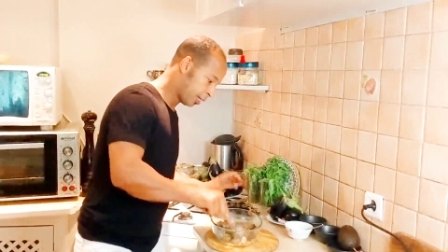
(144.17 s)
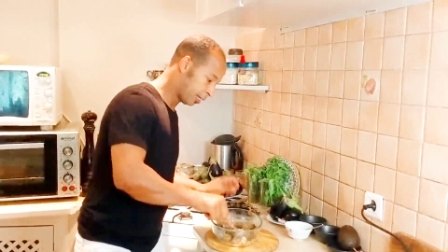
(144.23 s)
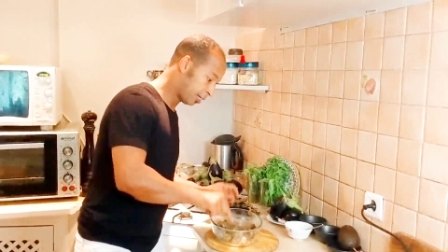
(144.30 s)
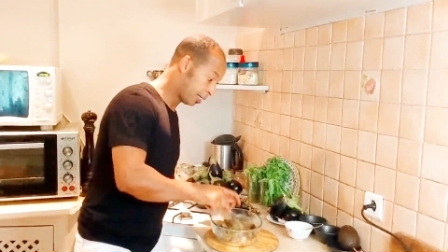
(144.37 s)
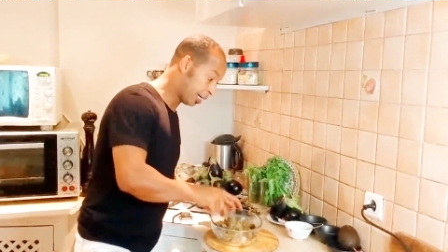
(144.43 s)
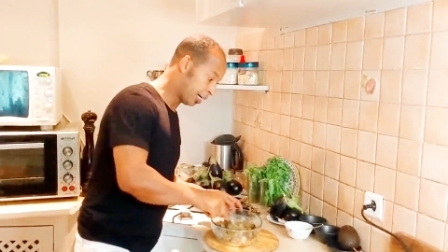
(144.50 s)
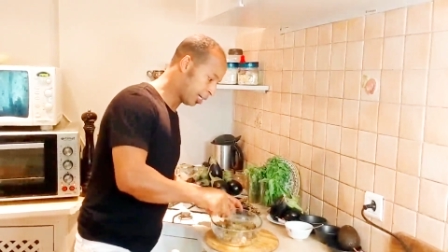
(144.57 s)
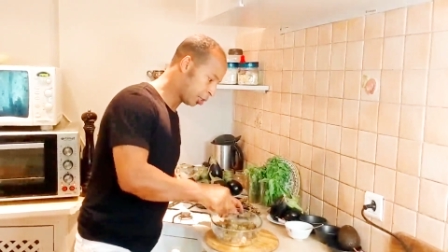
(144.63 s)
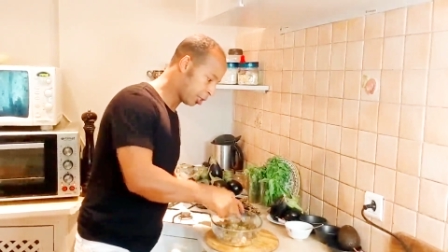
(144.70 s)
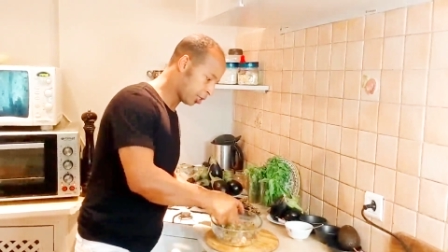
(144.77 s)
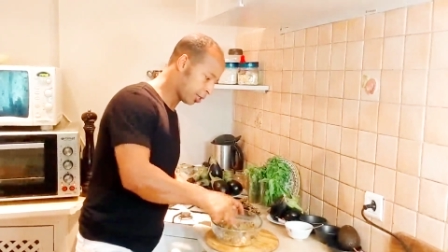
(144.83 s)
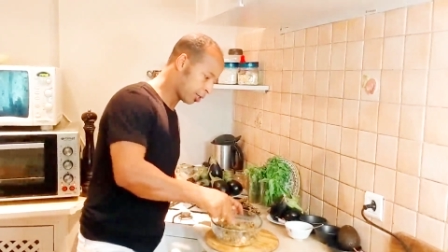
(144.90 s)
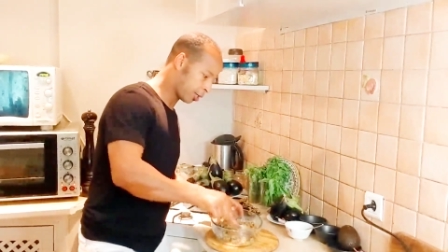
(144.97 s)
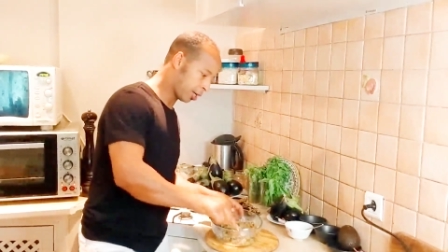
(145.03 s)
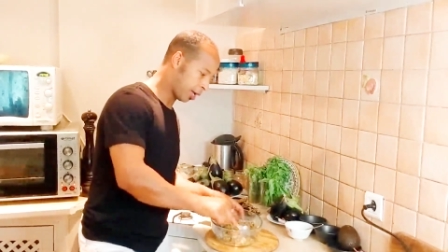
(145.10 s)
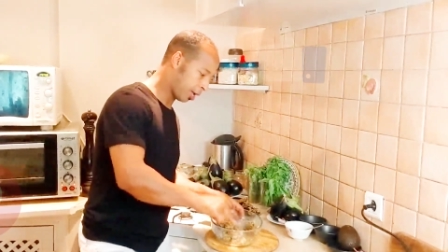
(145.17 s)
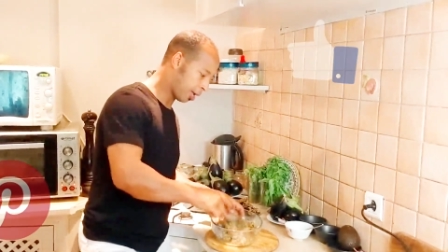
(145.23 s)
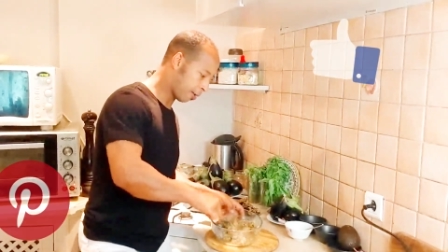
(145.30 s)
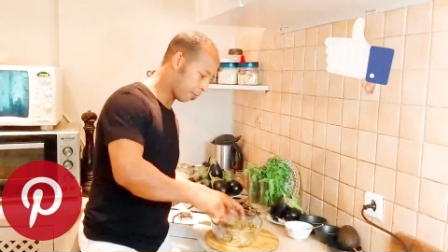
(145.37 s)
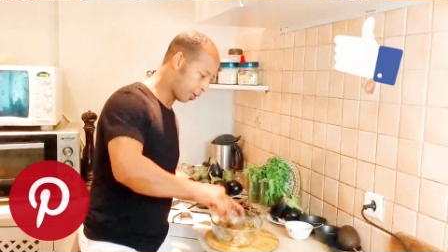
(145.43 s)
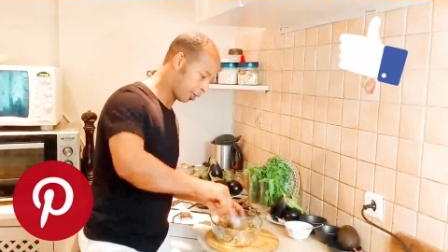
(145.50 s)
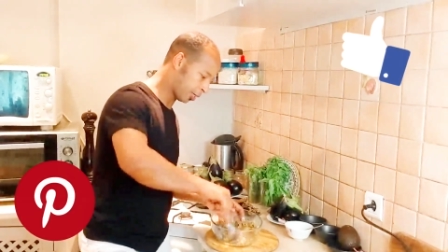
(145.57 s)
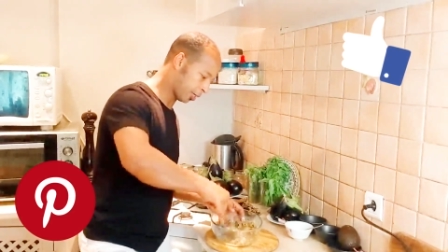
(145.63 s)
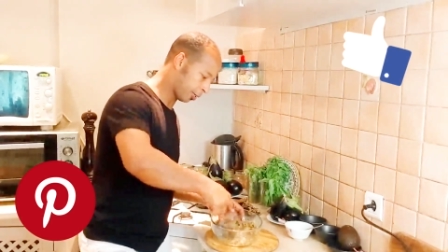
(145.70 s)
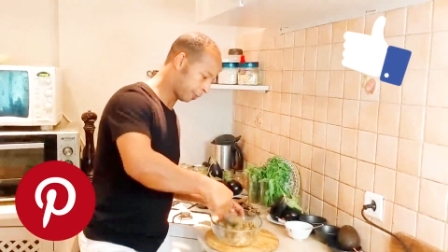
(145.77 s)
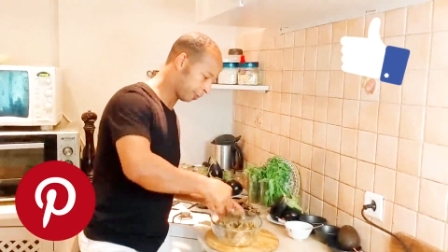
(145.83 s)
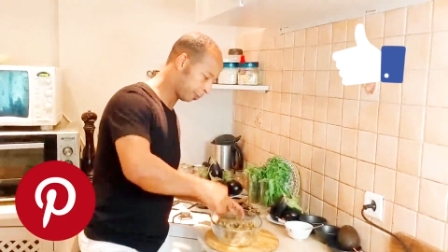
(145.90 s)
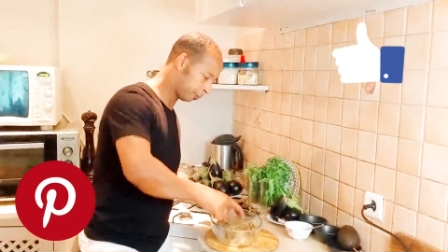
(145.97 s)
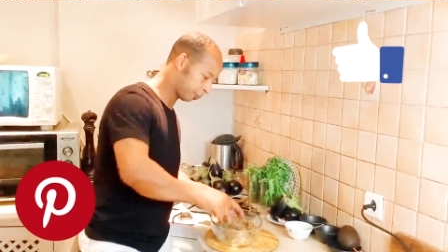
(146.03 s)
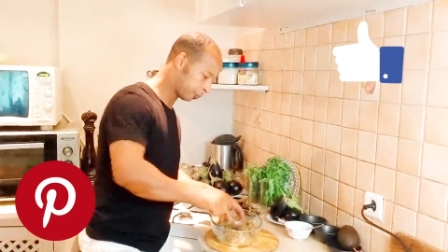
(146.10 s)
delicious hamburger.
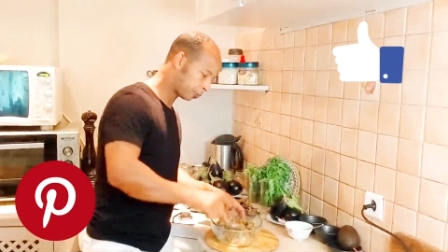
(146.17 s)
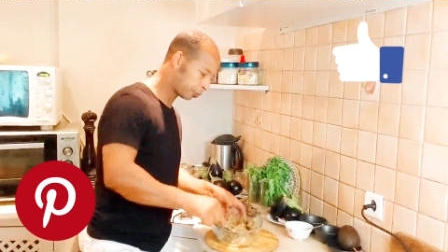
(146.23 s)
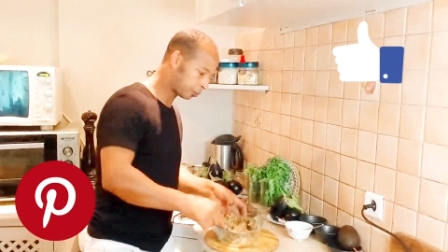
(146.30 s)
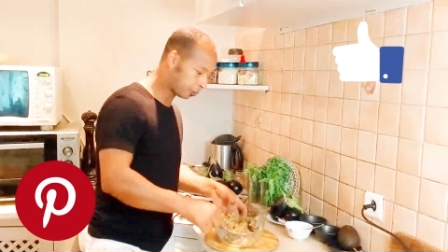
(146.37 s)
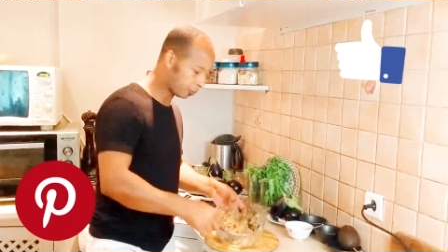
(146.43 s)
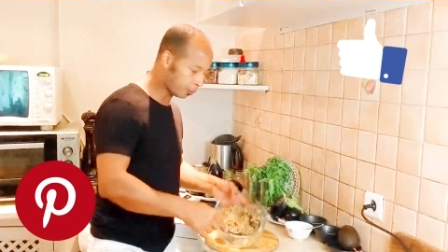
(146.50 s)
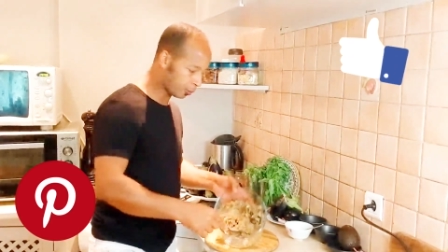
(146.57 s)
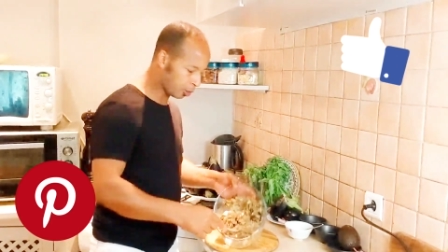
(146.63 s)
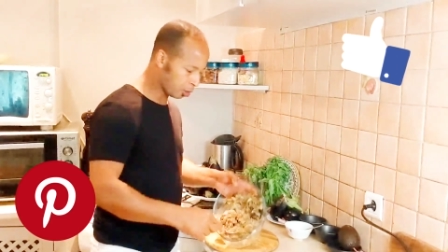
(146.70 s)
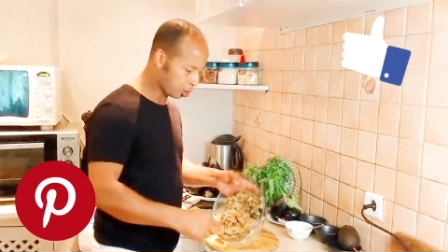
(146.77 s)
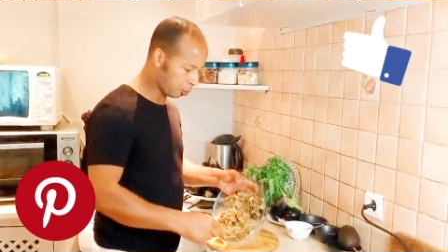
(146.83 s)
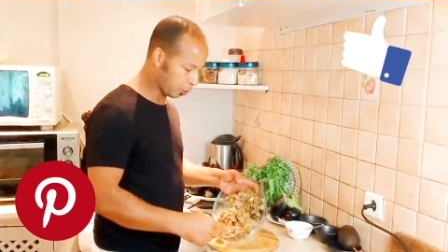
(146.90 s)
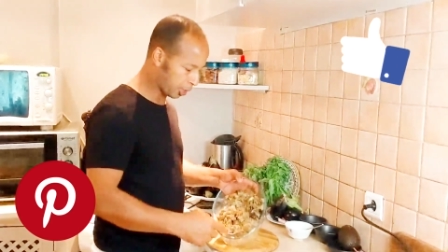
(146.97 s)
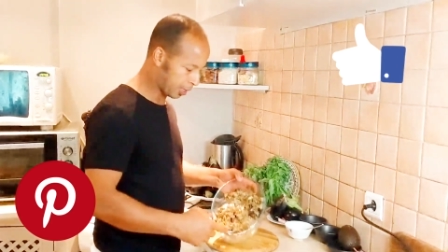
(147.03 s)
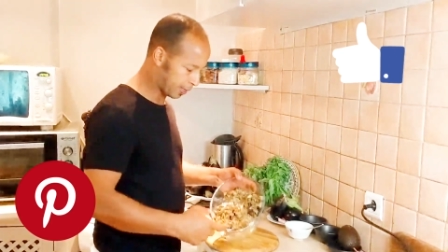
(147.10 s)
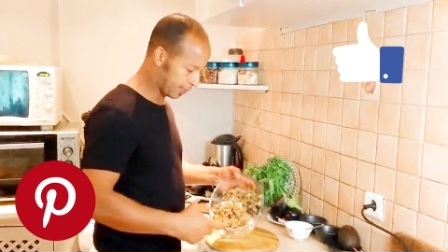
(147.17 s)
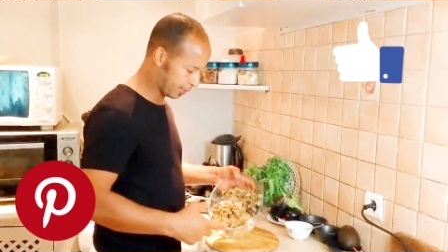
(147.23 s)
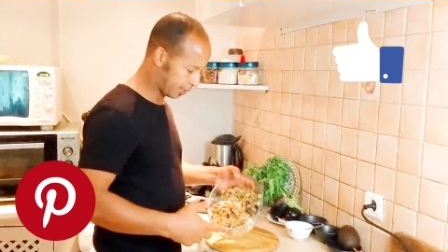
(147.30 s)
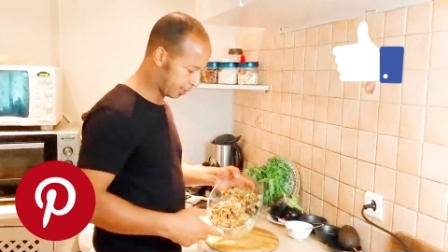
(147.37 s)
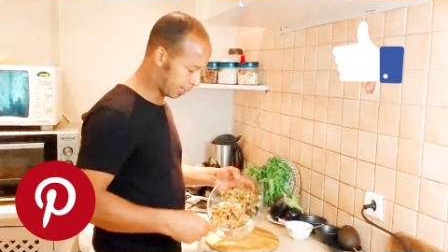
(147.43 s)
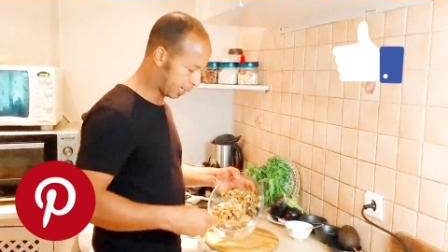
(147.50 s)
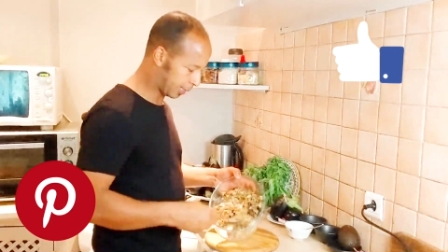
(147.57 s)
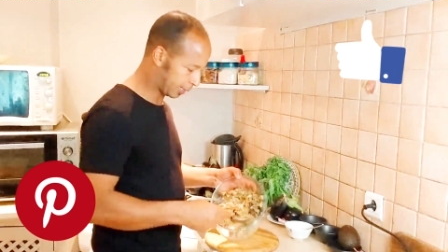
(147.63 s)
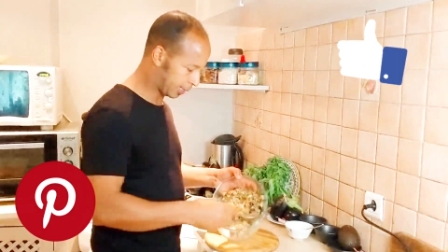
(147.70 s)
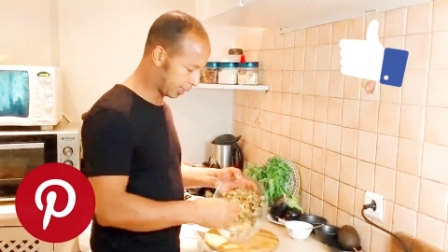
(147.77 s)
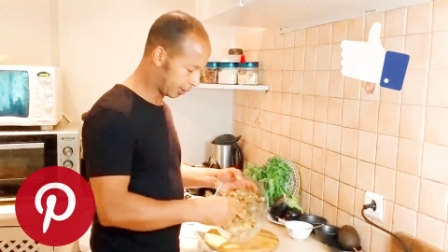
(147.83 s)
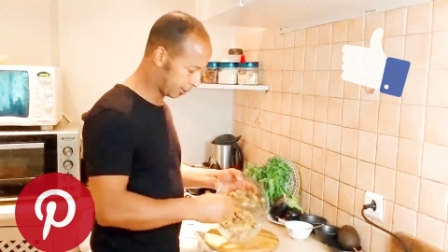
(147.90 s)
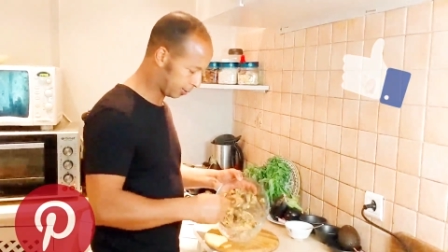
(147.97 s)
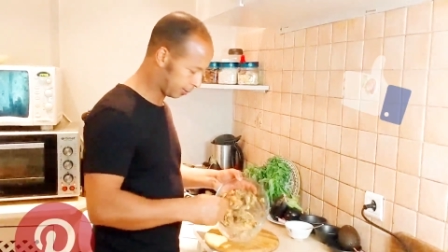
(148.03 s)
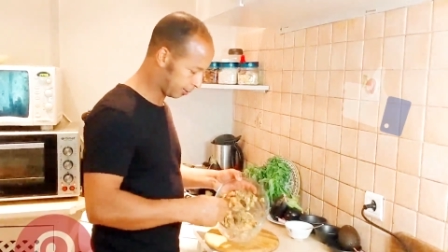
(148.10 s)
So it's like that.